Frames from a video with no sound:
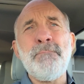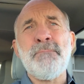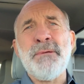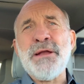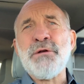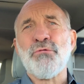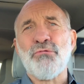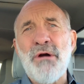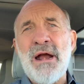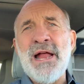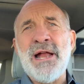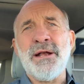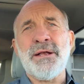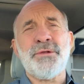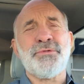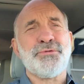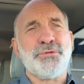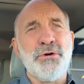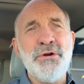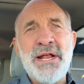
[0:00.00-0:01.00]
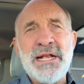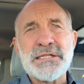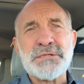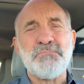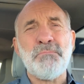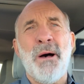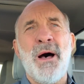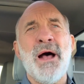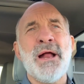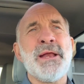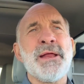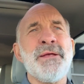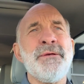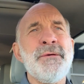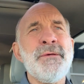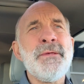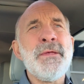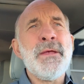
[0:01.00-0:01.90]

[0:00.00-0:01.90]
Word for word: been rent through his body